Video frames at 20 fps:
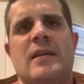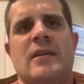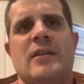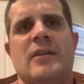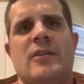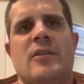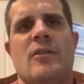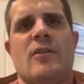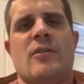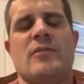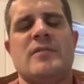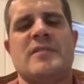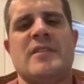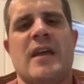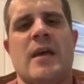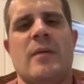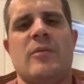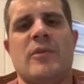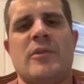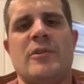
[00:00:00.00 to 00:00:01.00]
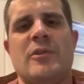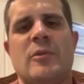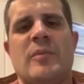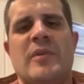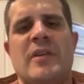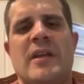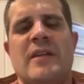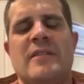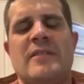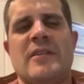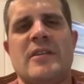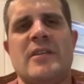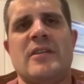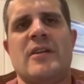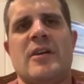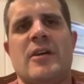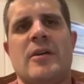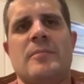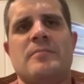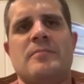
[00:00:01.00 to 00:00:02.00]
you know, dabbling a little bit on the
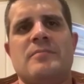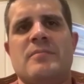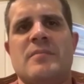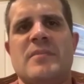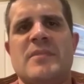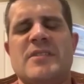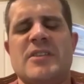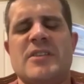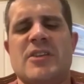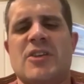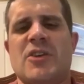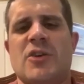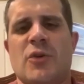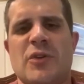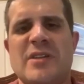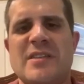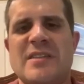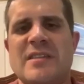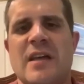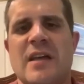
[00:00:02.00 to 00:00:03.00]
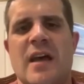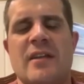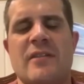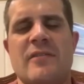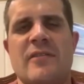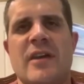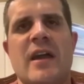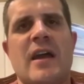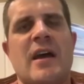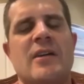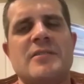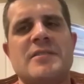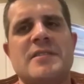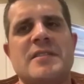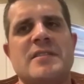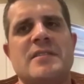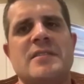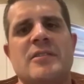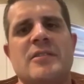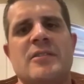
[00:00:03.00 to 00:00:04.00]
um, security side of the
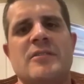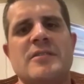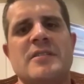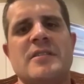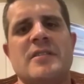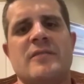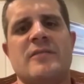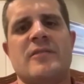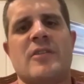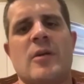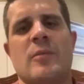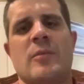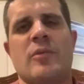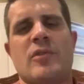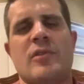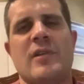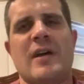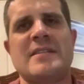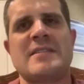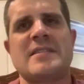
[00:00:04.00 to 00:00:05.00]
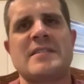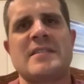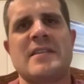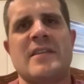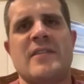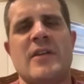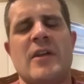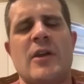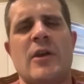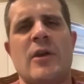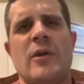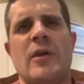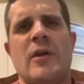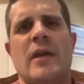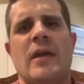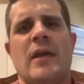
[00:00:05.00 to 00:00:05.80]
house. You know, it's kind of a couple classes on there,